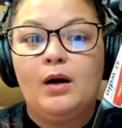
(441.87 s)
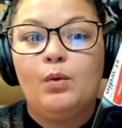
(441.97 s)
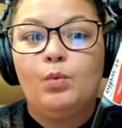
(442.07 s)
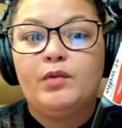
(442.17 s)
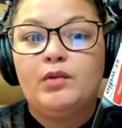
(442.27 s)

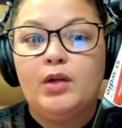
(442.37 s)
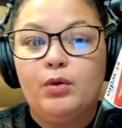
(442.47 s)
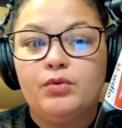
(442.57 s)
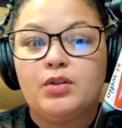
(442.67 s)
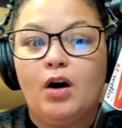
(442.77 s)
with
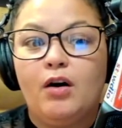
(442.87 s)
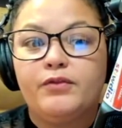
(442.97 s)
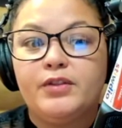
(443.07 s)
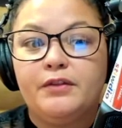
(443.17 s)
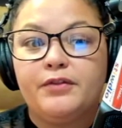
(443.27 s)
loads
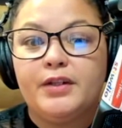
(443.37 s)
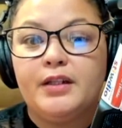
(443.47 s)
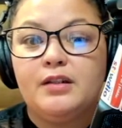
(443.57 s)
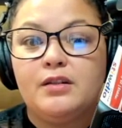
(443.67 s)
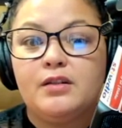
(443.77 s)
of
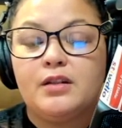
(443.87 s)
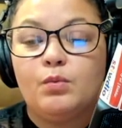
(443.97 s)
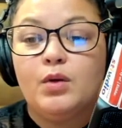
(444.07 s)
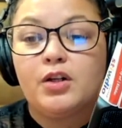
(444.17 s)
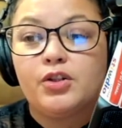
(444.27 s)
different
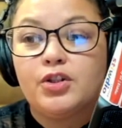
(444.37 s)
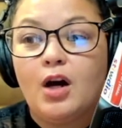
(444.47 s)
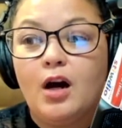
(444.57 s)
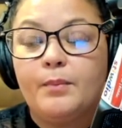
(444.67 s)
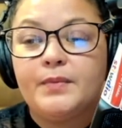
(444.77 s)

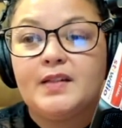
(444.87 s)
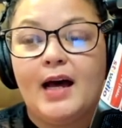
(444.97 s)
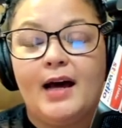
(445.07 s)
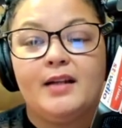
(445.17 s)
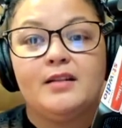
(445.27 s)
workshops
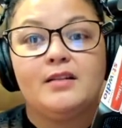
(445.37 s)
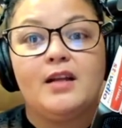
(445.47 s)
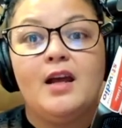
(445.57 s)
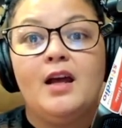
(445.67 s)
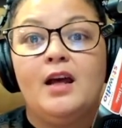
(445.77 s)
and
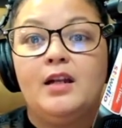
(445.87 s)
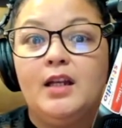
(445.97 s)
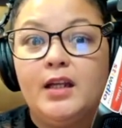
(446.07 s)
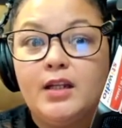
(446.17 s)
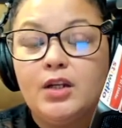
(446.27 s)

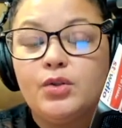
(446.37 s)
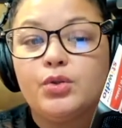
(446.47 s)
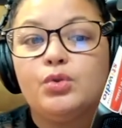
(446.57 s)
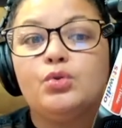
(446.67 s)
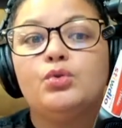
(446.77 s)
learning
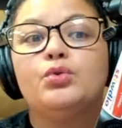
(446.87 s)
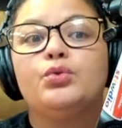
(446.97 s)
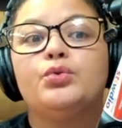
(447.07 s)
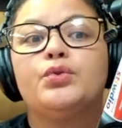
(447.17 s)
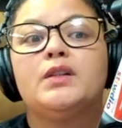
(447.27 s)

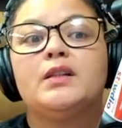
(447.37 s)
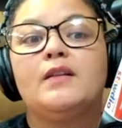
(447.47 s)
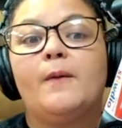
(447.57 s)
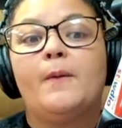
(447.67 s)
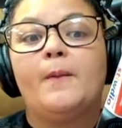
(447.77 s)
tools.
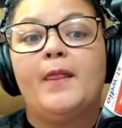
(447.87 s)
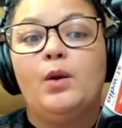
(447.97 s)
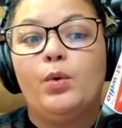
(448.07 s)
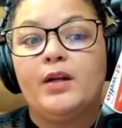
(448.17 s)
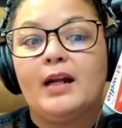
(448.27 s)
The
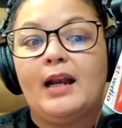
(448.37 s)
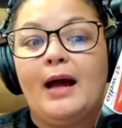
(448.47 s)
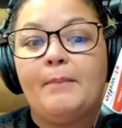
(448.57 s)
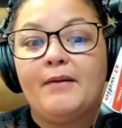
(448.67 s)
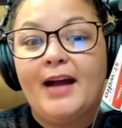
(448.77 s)
LORNA
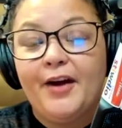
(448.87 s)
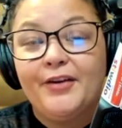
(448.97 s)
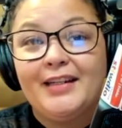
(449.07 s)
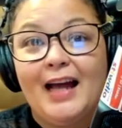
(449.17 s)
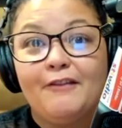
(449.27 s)
Club, I
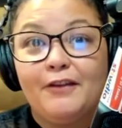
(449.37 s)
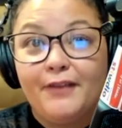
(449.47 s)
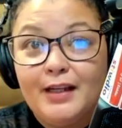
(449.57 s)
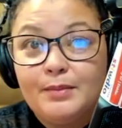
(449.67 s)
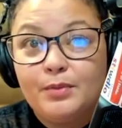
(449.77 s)
currently have a
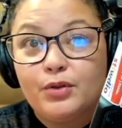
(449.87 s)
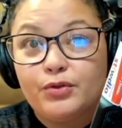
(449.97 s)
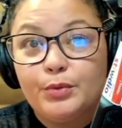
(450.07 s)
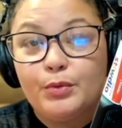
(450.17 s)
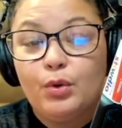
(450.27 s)
Facebook
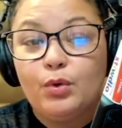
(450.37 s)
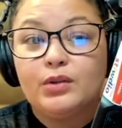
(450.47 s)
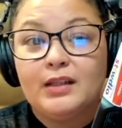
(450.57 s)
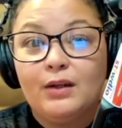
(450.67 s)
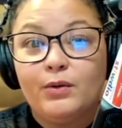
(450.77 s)
group
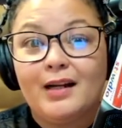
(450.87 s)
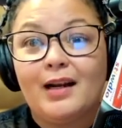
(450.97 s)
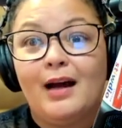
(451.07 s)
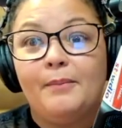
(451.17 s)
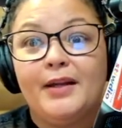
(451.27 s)
called the LORNA
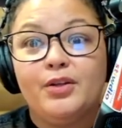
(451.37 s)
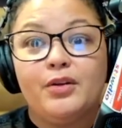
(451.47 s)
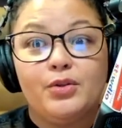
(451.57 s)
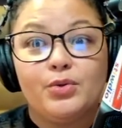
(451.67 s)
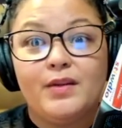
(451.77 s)
Club, and you
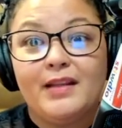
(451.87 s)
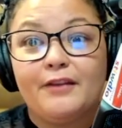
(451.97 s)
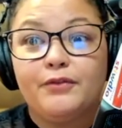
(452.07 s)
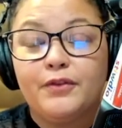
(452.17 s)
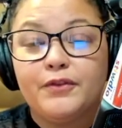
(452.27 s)
can join that
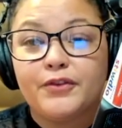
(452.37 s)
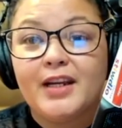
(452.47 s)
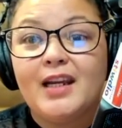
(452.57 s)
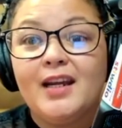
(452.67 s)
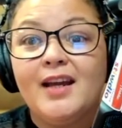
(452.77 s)
for
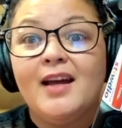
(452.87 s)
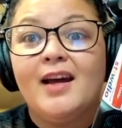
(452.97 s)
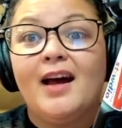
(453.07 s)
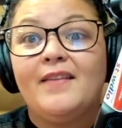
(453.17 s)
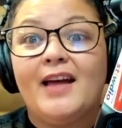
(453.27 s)
free.
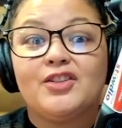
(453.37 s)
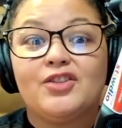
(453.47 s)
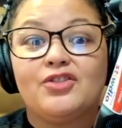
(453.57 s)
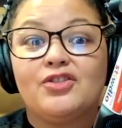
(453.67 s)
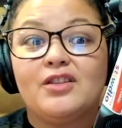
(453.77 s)
And
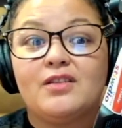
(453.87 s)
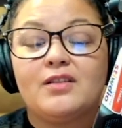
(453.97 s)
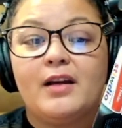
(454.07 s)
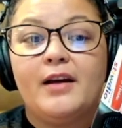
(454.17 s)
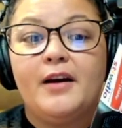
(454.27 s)
that's just
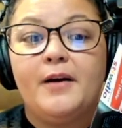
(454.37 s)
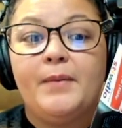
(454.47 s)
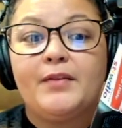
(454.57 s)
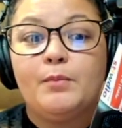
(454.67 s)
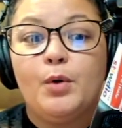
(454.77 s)

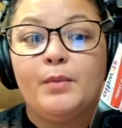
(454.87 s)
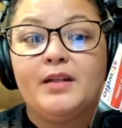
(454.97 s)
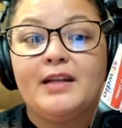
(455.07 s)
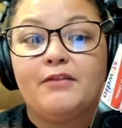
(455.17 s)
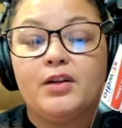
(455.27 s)
at the
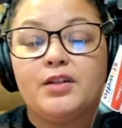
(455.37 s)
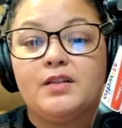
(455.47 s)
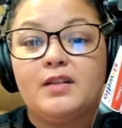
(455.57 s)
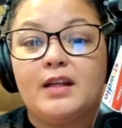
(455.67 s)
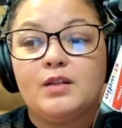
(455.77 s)
moment I've got a
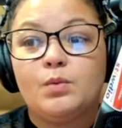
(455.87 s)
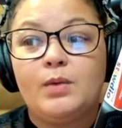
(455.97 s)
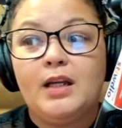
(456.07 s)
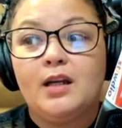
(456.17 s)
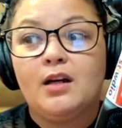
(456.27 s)

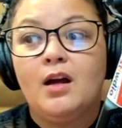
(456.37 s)
6-week